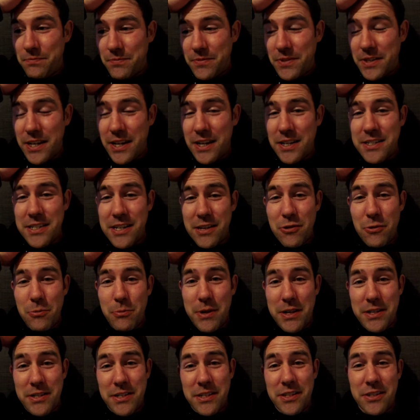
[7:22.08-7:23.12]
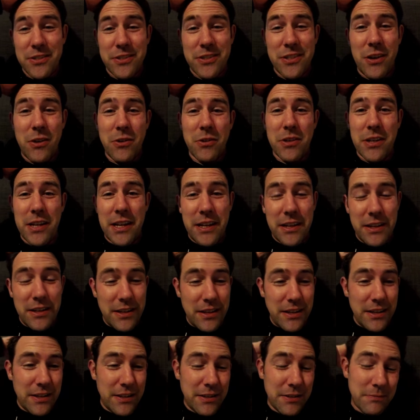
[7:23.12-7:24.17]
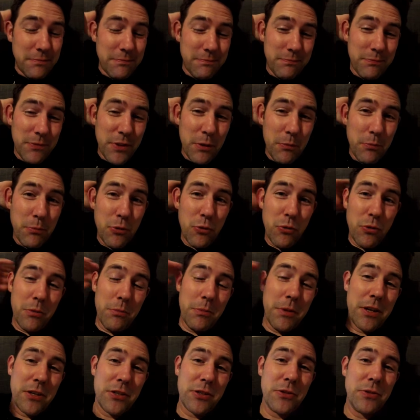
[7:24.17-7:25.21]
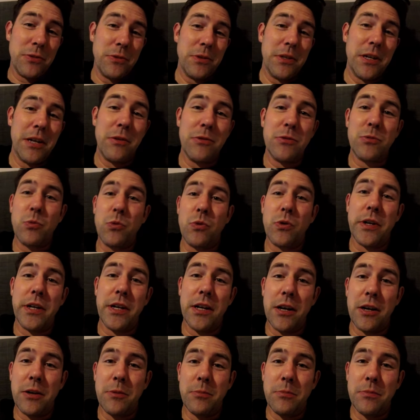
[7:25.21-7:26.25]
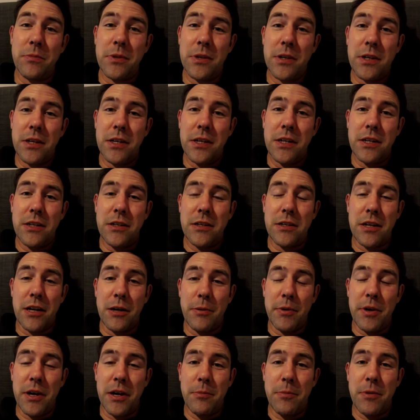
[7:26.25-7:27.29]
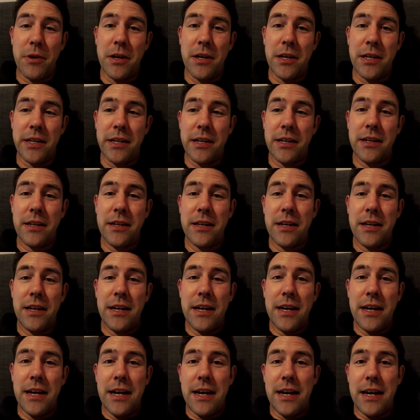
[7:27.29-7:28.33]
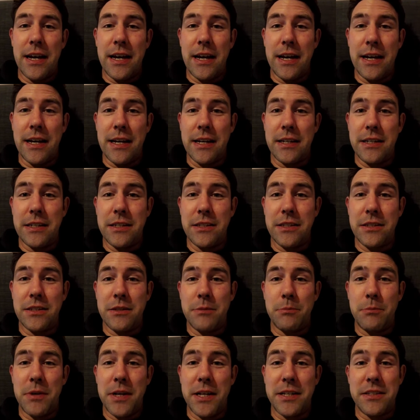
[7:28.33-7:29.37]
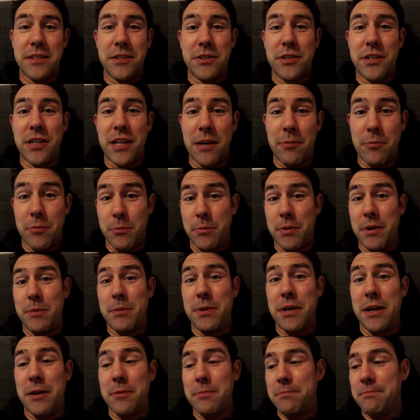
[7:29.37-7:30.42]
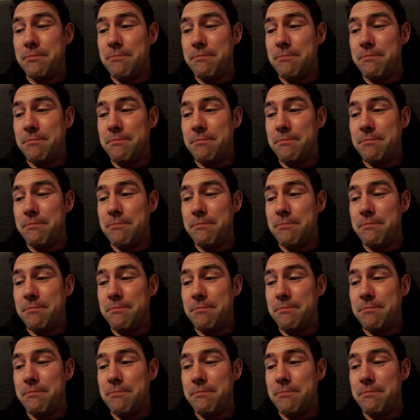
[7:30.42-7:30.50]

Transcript: sent her a message, told her that I pulled a muscle and that I was walking home. She's going to be home early. And bless her, she came and picked me up.